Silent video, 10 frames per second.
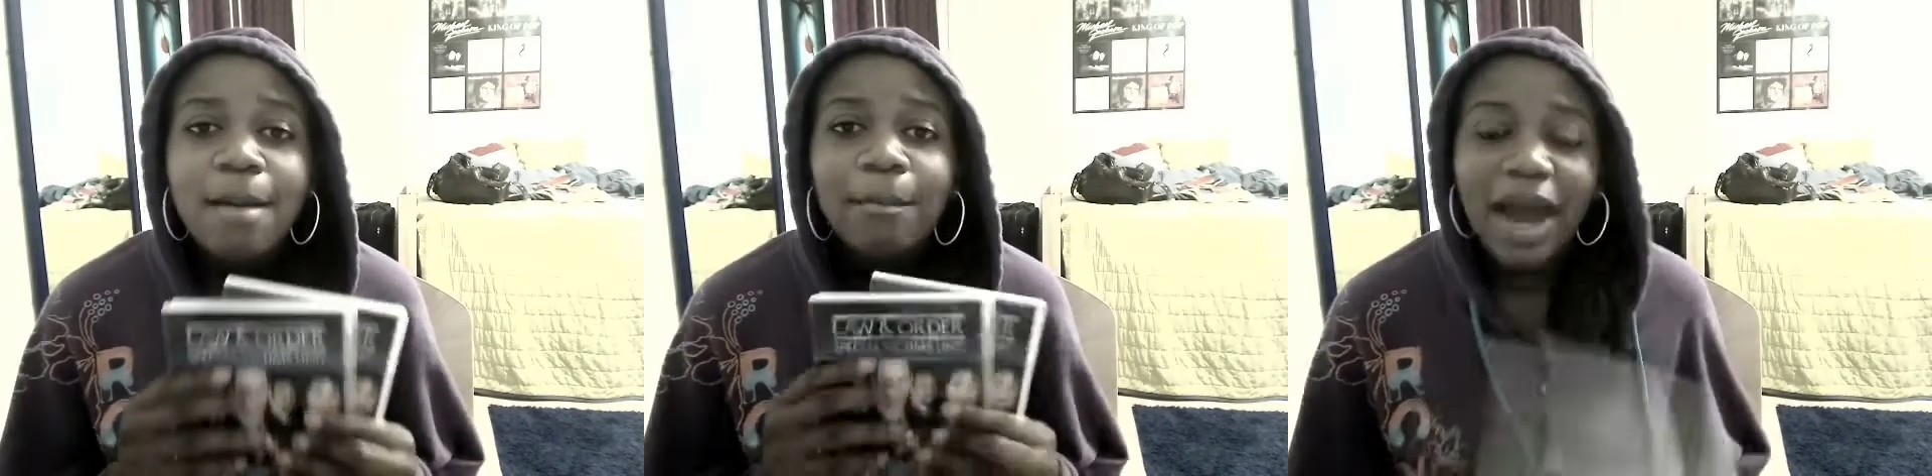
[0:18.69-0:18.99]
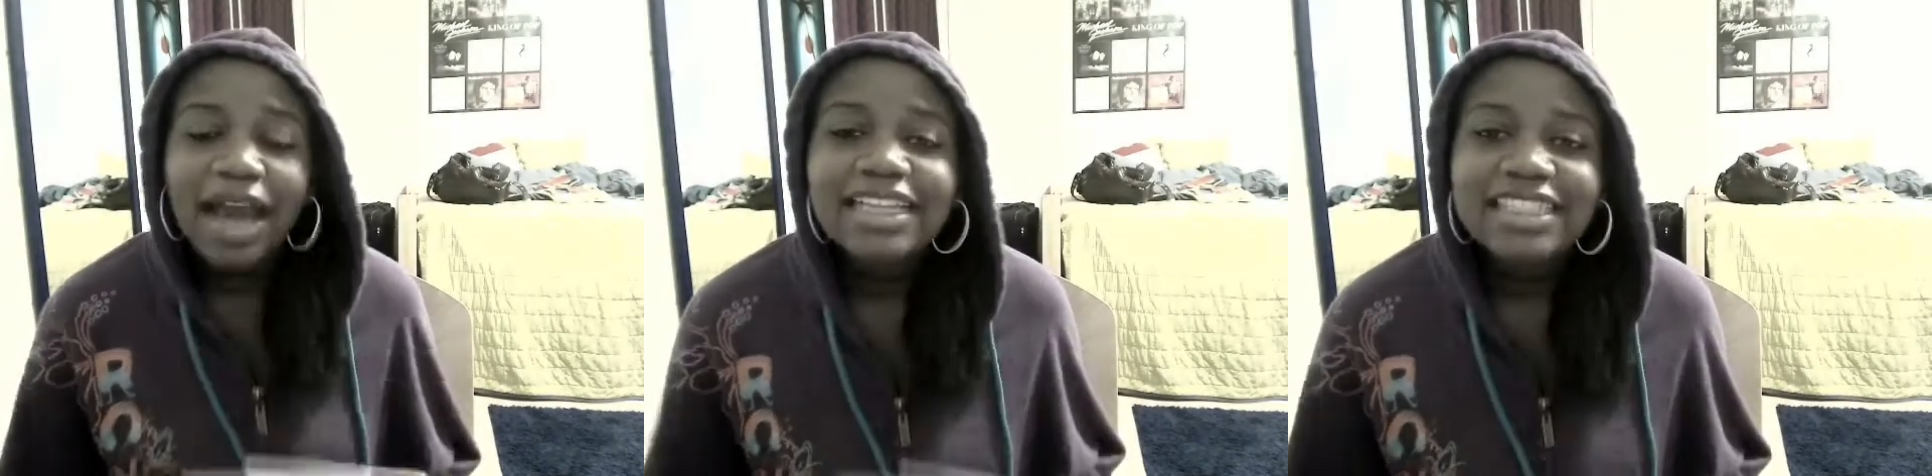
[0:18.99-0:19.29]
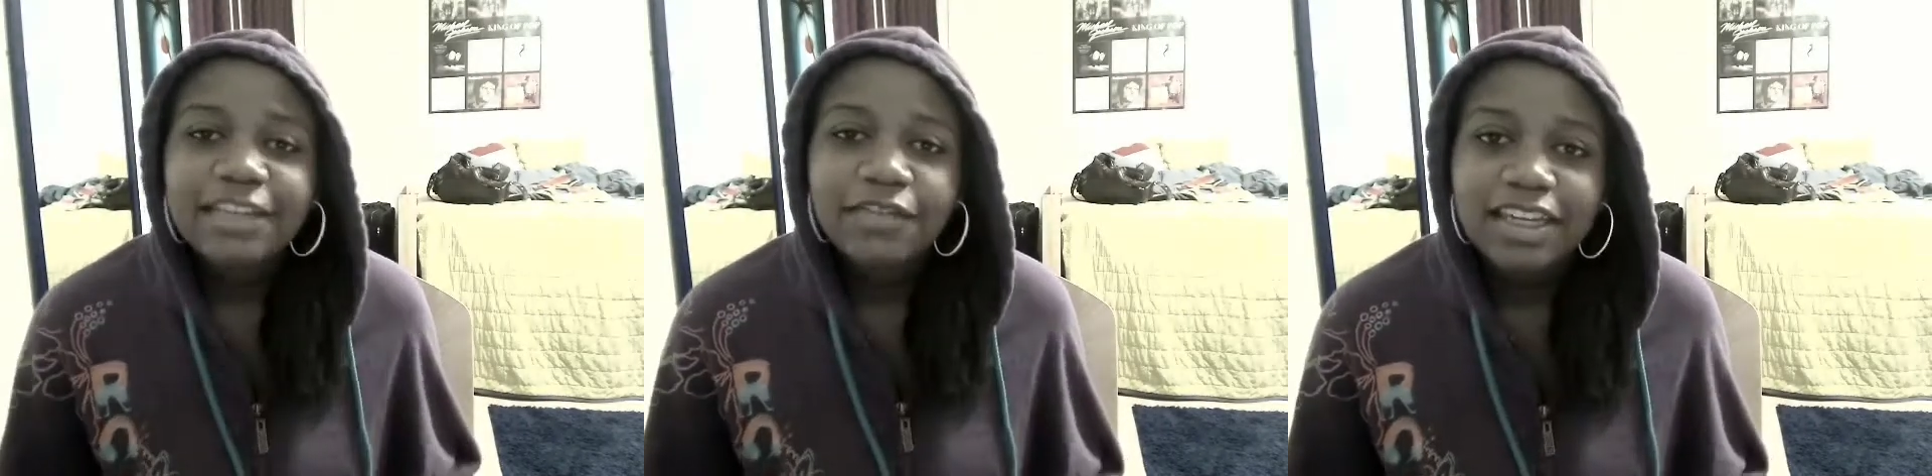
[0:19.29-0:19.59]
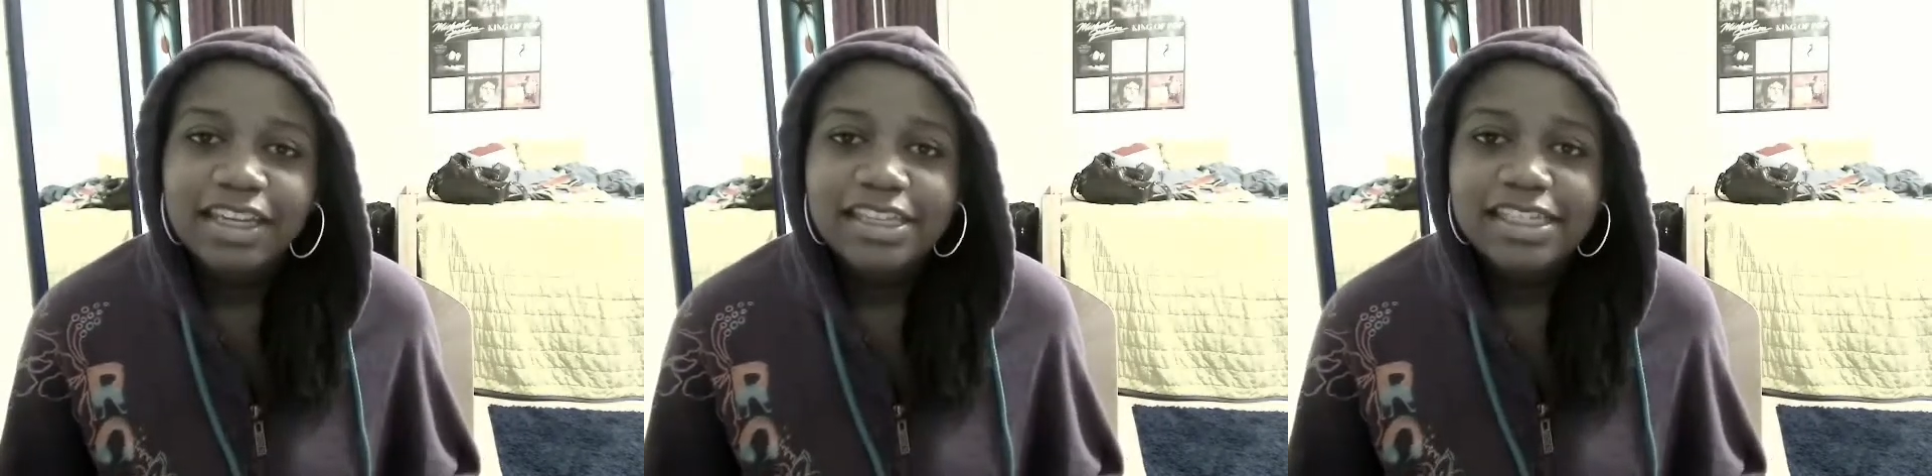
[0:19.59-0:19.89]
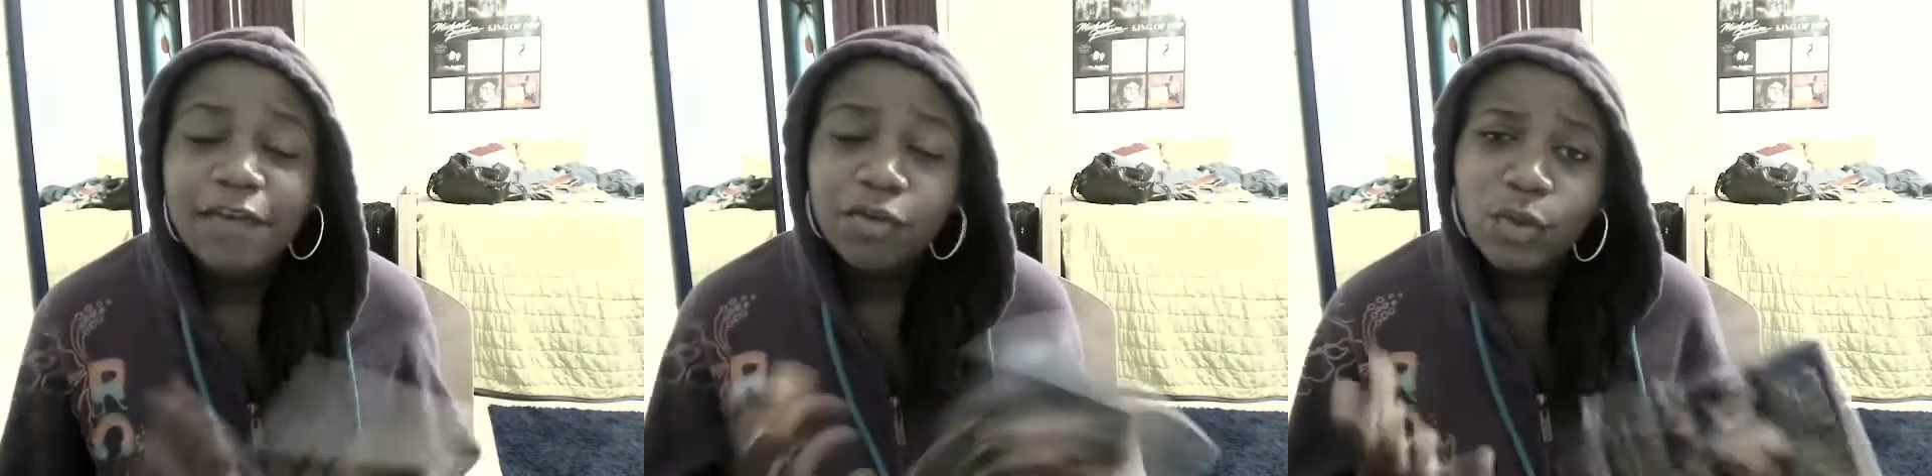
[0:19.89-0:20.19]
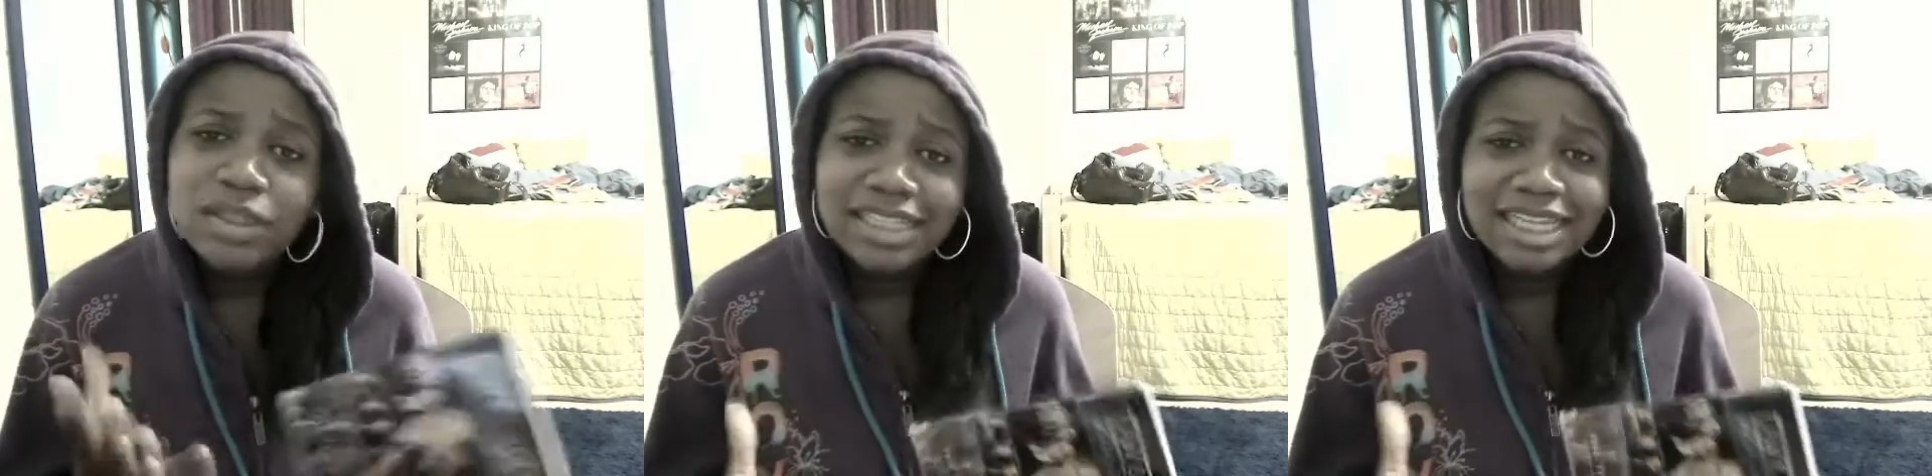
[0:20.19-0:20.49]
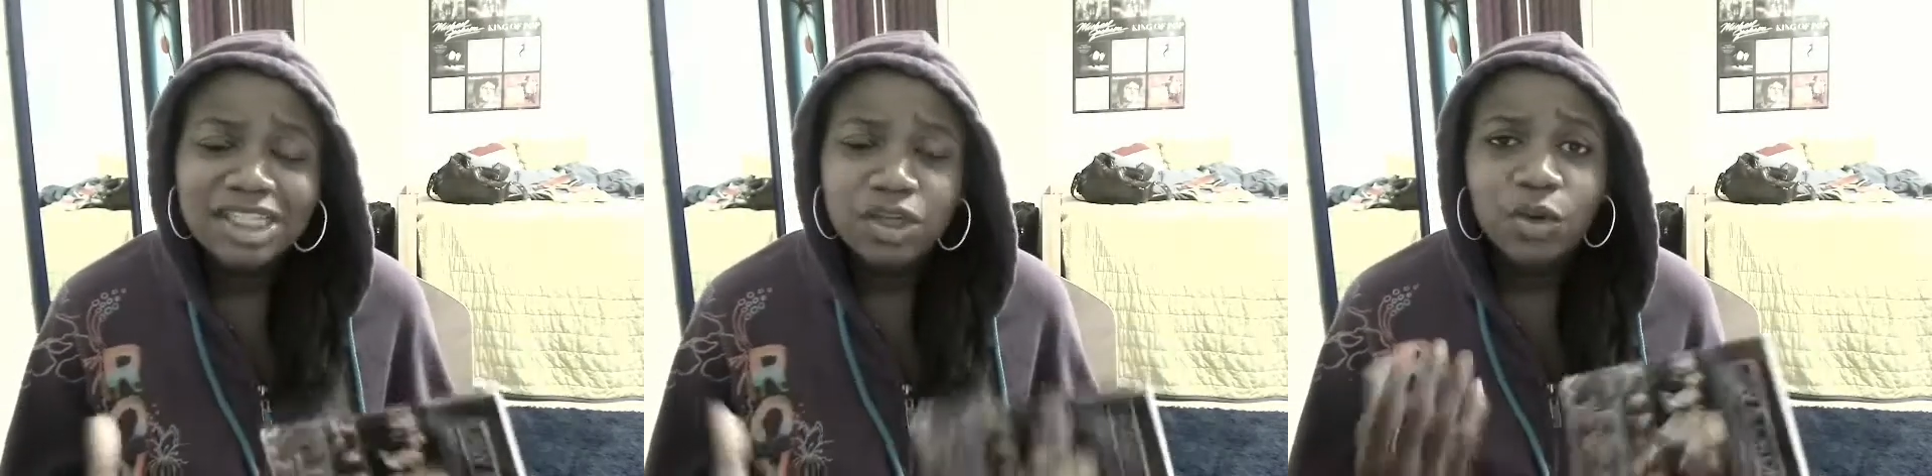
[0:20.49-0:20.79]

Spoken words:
Buying DVDs. Everyone does it,